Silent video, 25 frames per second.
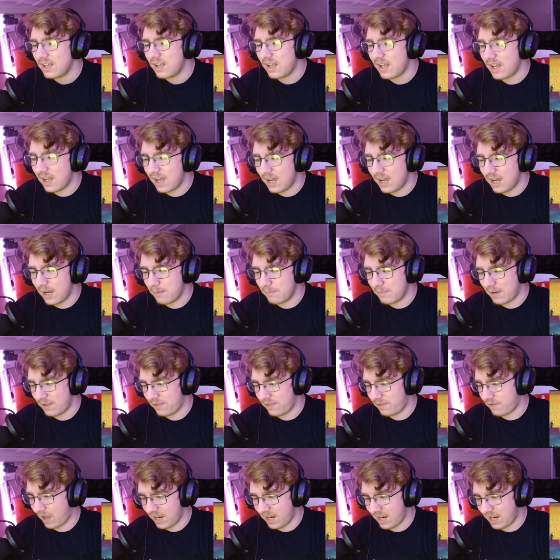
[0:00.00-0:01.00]
Um, I,
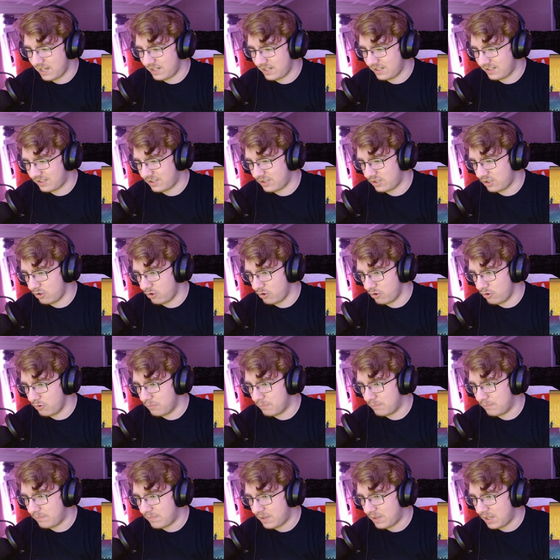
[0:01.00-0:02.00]
I, I
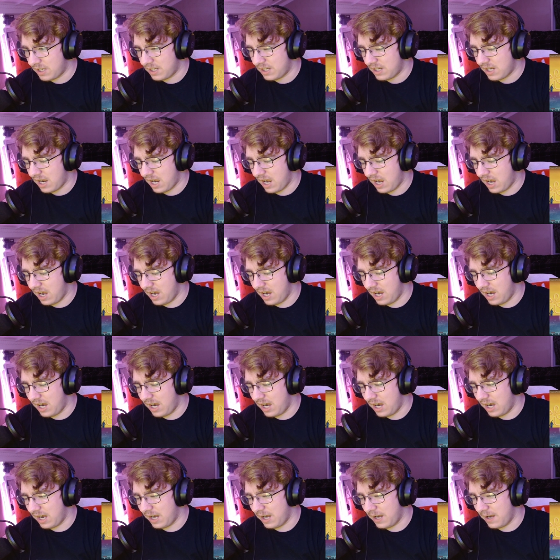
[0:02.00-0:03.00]
assume
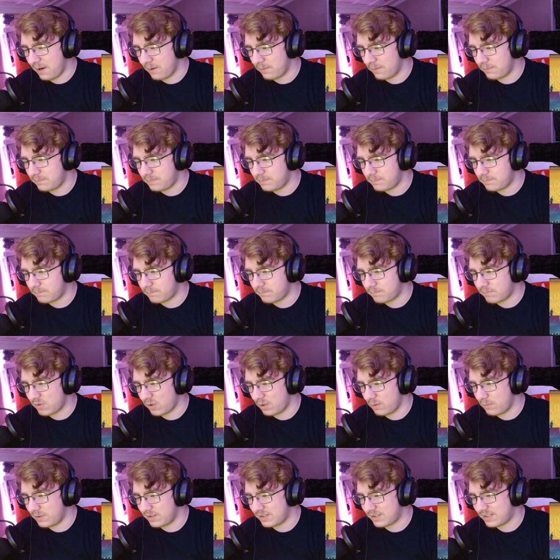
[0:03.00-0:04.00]
uh,
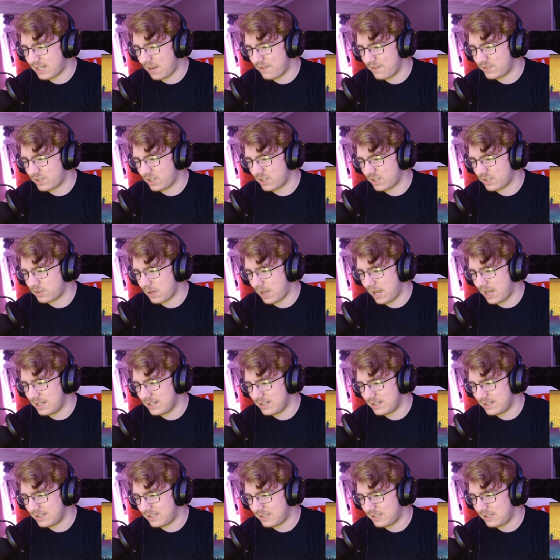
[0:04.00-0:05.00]
21 Savage also
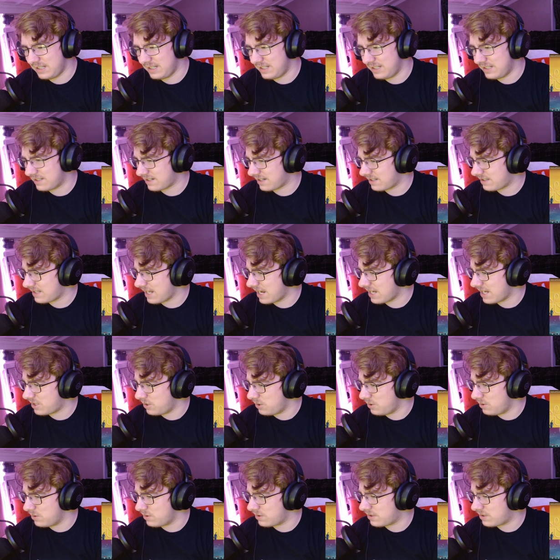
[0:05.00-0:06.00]
has these
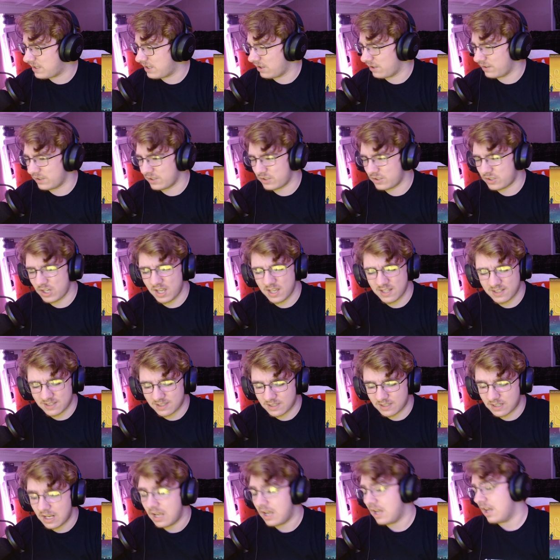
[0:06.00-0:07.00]
tattoos here on the
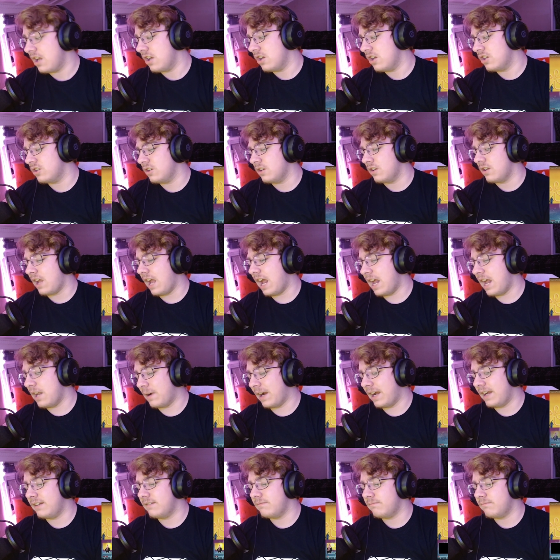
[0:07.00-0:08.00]
chest.
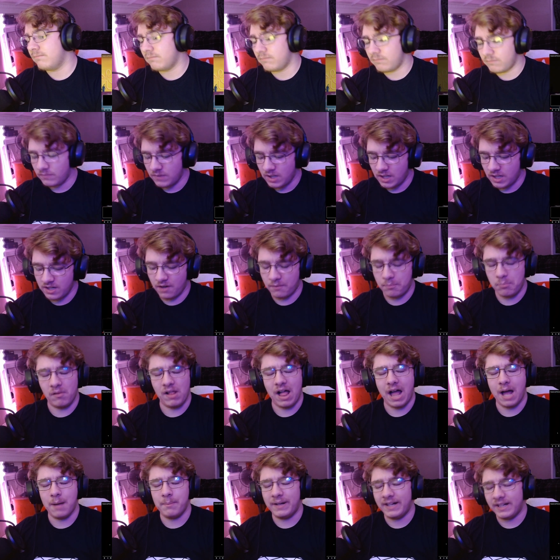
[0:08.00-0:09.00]
Anyway, enough
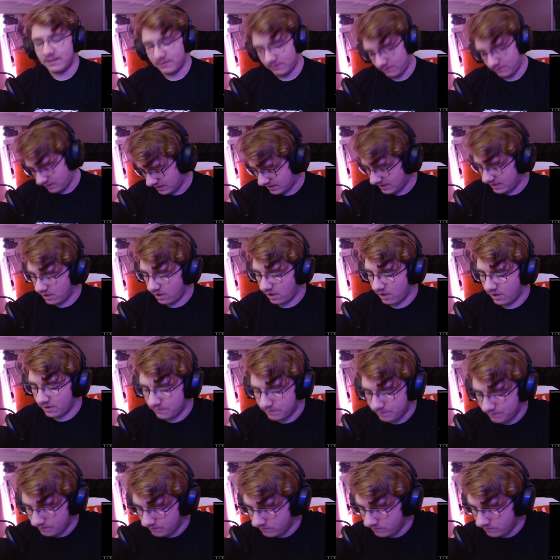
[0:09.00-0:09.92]
blabbing. Let's get on.